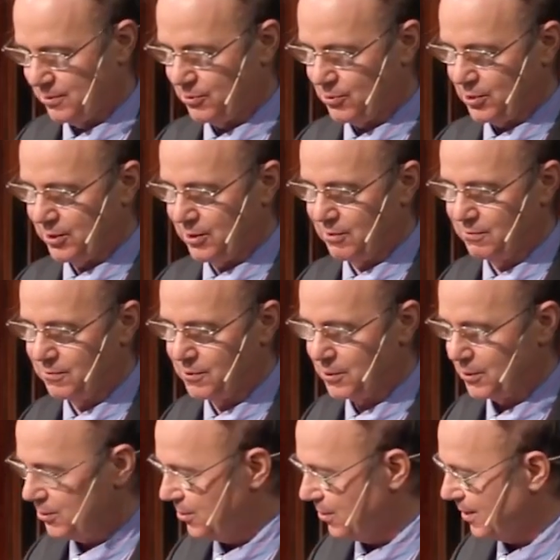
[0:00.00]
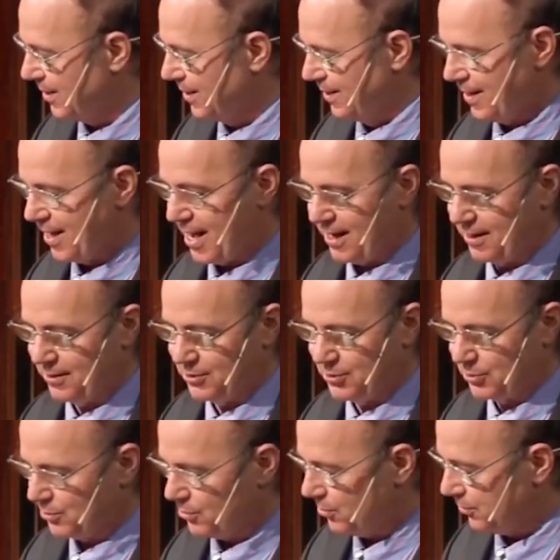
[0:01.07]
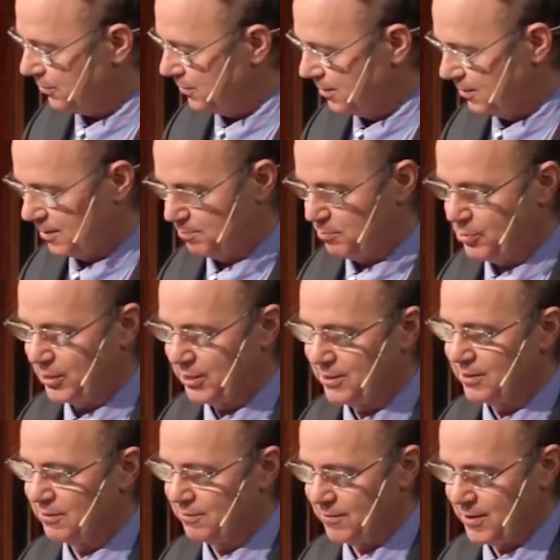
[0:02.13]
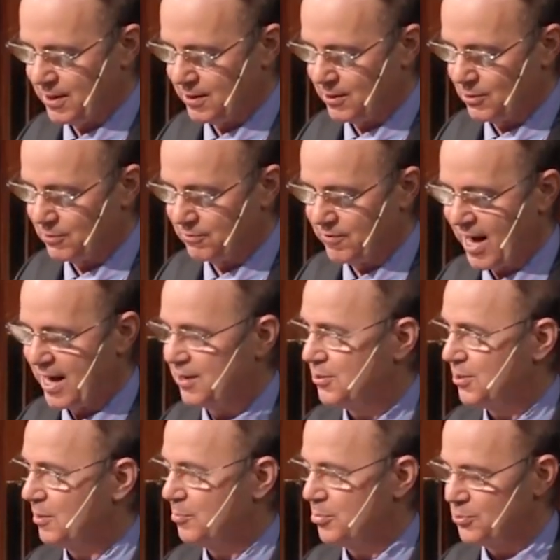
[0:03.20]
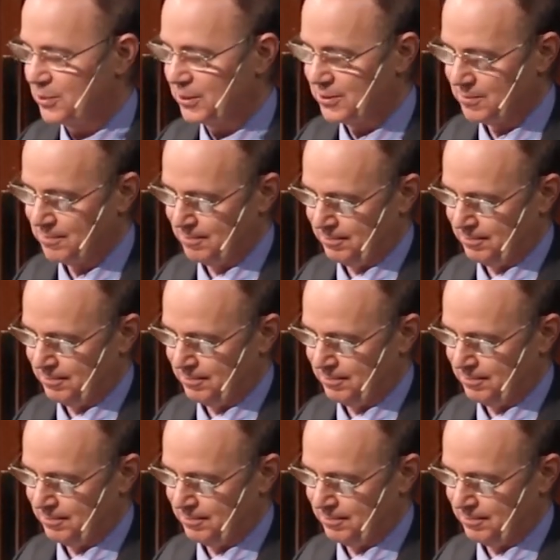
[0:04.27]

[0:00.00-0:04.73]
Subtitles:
all converge at a so-called point at infinity, or vanishing point.